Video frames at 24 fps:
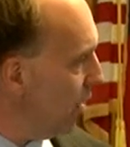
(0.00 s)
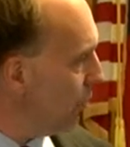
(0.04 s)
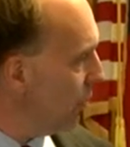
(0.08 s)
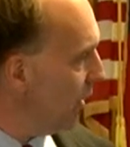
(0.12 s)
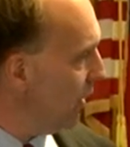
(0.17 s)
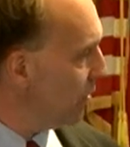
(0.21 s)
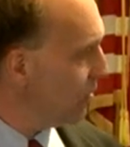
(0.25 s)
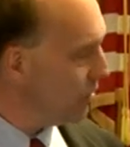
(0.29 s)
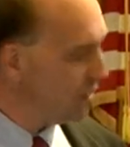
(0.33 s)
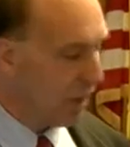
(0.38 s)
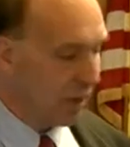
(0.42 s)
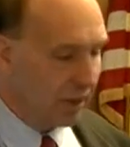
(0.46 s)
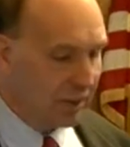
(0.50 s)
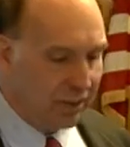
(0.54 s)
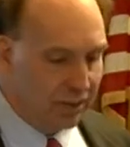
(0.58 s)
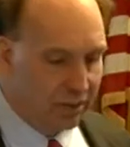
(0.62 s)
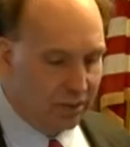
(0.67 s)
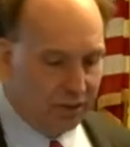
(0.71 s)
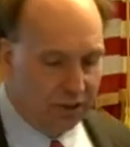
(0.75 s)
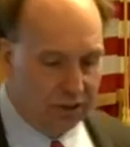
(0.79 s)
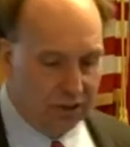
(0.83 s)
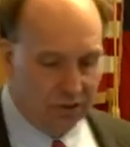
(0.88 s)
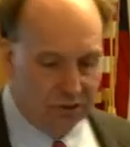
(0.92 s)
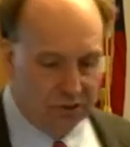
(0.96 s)
by
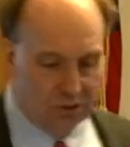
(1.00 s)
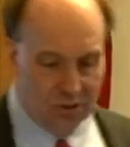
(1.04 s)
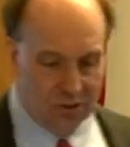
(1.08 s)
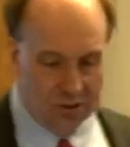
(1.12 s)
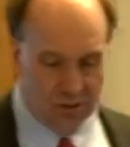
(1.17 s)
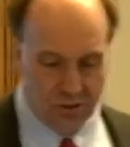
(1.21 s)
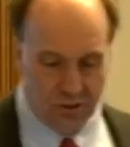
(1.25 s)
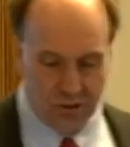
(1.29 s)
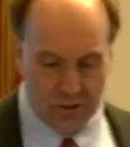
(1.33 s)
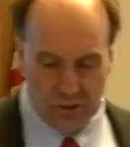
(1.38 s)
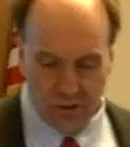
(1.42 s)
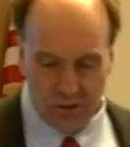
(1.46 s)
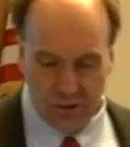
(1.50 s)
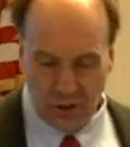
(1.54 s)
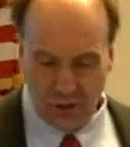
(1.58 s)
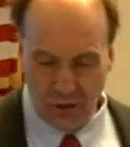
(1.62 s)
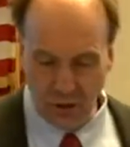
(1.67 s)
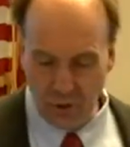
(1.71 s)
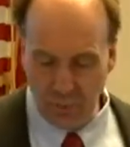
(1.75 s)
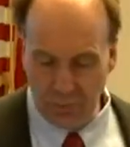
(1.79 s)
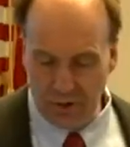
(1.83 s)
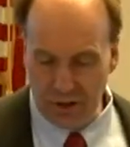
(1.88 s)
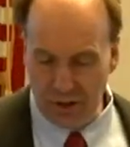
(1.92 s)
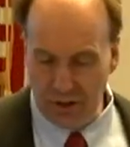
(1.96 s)
Sangeeta
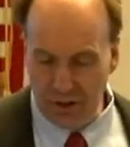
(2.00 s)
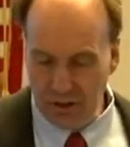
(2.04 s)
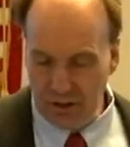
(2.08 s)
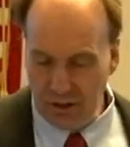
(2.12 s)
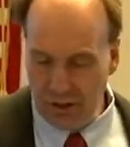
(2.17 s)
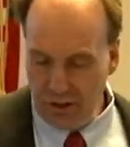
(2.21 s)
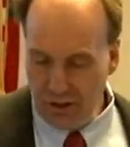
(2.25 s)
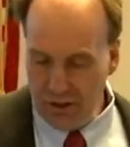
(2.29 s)
Sengupta.